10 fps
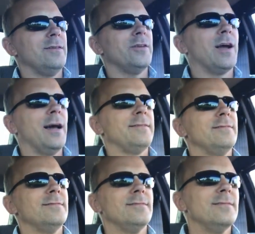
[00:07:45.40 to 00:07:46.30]
you got
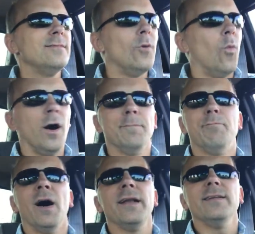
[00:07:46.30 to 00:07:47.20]
one
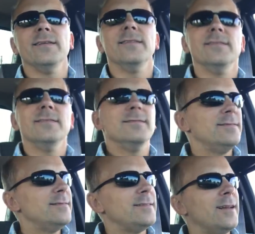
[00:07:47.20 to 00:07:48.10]
butt,
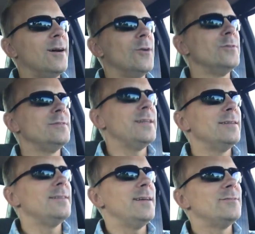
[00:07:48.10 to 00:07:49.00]
you know,
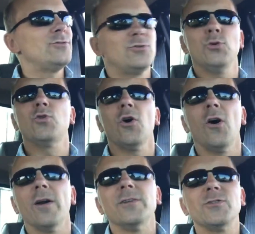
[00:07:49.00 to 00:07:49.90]
in two
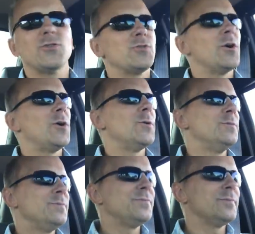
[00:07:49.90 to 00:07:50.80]
cars, so
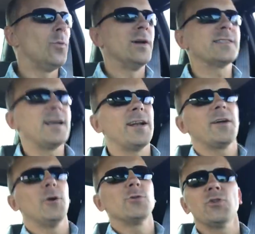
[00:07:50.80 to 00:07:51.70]
one's got to
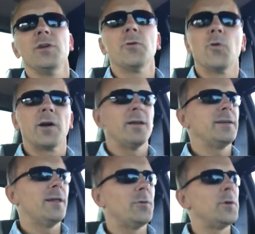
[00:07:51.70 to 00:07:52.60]
go so you can work on
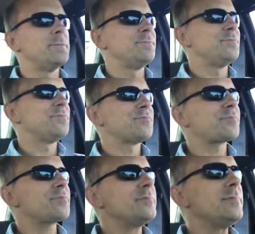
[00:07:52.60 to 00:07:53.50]
the other one.
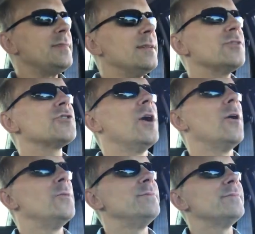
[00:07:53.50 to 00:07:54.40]

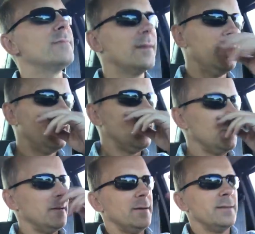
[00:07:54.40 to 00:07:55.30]
So
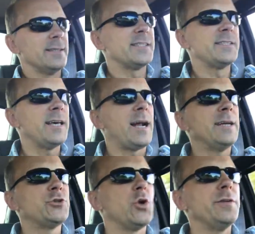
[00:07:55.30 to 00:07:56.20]
this is it. I
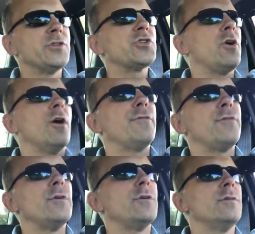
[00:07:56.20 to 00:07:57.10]
enjoyed this car
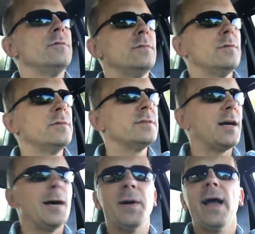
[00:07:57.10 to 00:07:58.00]
for the
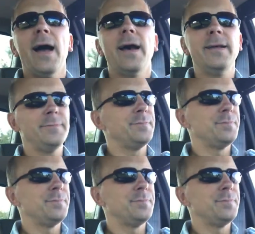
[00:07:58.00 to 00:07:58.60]
time I had it.